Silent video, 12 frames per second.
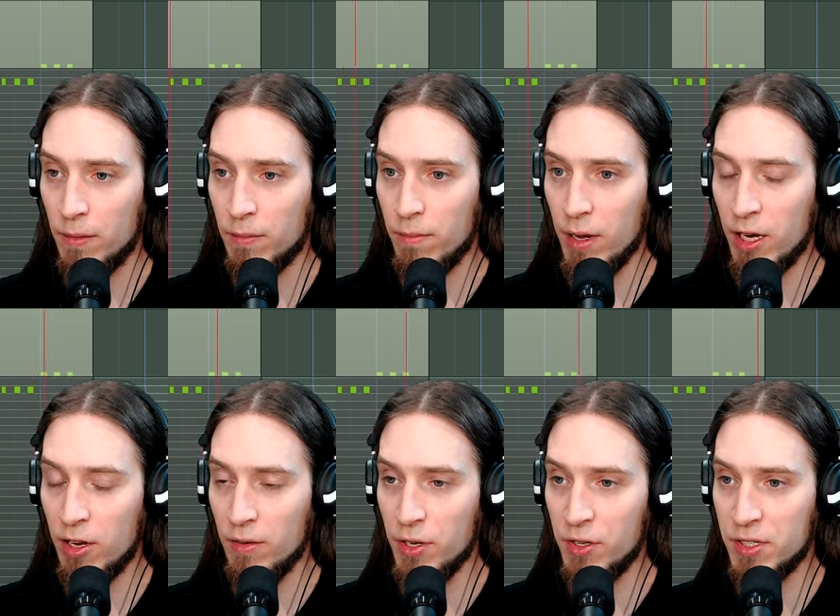back
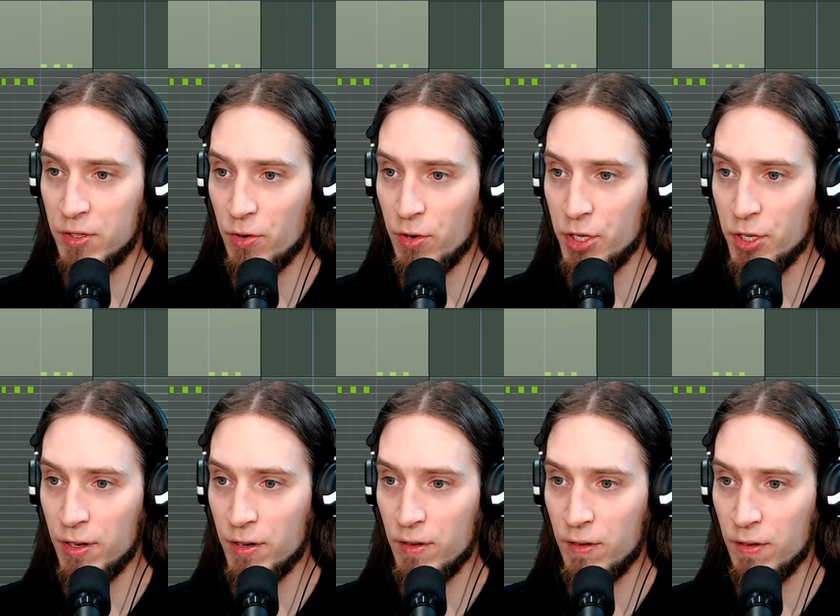up the
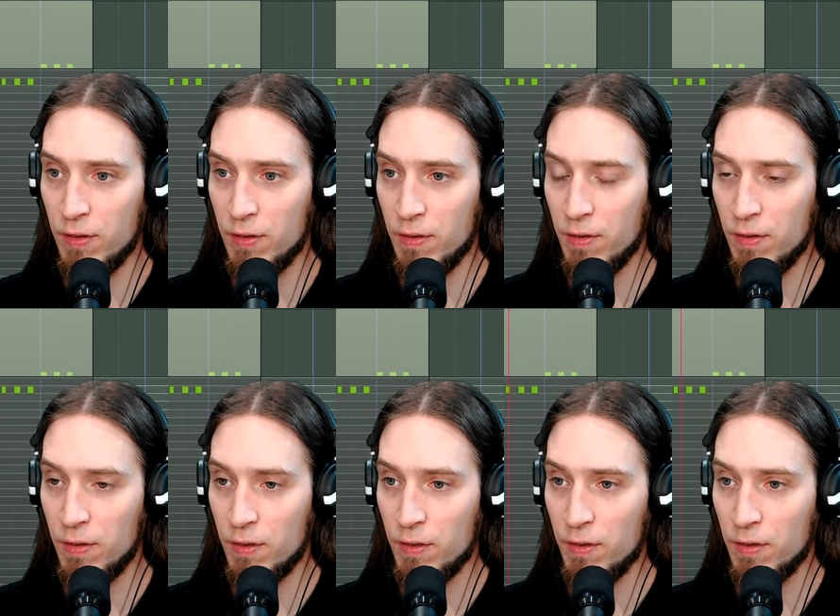distortion. We